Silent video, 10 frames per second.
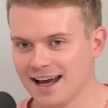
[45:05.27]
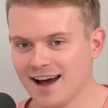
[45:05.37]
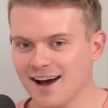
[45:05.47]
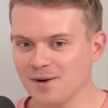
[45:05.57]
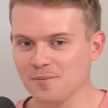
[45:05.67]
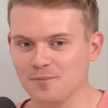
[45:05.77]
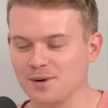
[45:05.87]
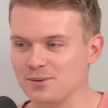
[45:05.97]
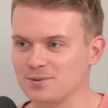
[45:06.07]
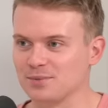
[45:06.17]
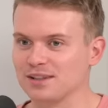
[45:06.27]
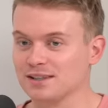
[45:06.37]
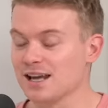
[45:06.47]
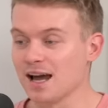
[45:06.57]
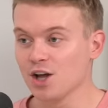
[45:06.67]
Um, but it was brilliant.
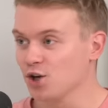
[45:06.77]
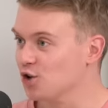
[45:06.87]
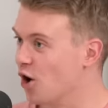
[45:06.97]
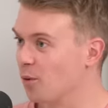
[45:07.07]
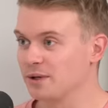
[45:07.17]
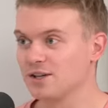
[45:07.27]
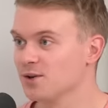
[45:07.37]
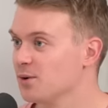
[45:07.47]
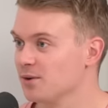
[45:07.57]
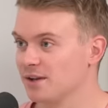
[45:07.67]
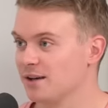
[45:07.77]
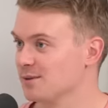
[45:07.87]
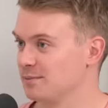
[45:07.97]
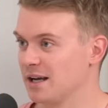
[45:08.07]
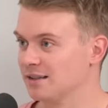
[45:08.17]
Yeah, nobody knew that it
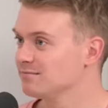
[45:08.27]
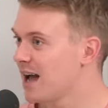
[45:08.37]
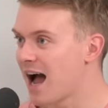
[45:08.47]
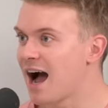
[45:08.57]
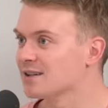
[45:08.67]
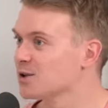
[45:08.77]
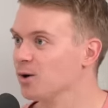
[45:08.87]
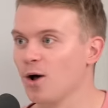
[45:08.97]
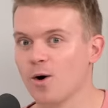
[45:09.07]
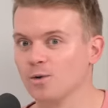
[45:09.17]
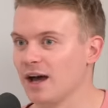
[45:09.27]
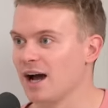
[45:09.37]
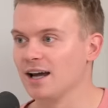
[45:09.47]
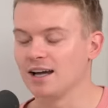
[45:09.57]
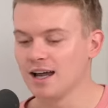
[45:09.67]
was me at all all
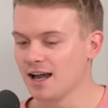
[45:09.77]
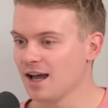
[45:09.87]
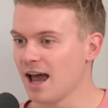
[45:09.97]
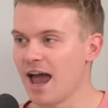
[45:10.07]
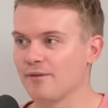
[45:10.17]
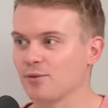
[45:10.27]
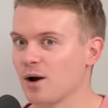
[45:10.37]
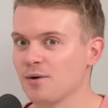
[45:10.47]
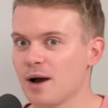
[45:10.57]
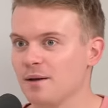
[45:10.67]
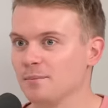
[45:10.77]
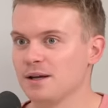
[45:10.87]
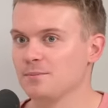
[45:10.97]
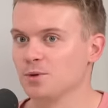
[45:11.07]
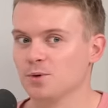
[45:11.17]
night. Everywhere I went,
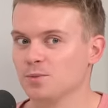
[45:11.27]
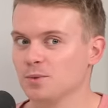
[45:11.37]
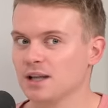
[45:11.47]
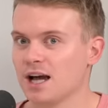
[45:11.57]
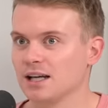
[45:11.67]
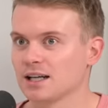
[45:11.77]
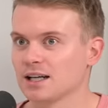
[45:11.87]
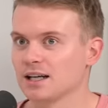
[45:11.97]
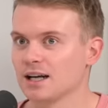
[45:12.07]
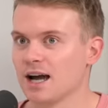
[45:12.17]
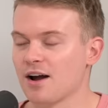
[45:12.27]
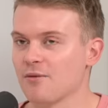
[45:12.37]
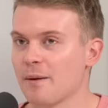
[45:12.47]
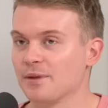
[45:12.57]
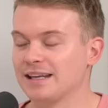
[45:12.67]
people were like, I, I,
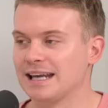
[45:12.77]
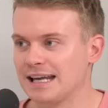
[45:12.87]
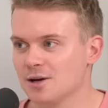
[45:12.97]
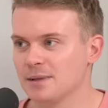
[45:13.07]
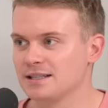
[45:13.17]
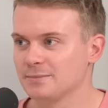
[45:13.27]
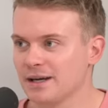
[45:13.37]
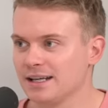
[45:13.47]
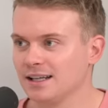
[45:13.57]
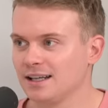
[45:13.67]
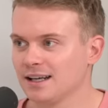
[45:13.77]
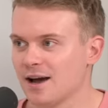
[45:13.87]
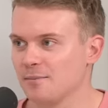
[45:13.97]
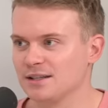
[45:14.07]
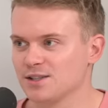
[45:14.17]
remember they'd hear me speak
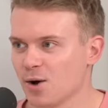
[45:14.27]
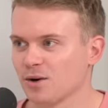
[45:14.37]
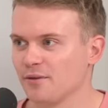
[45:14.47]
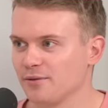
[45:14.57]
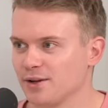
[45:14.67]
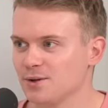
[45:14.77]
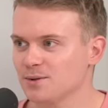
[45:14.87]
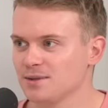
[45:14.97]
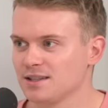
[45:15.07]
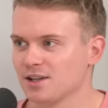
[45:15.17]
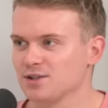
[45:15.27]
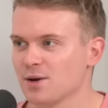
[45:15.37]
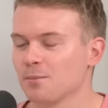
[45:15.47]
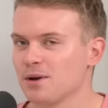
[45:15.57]
and be so confused. And some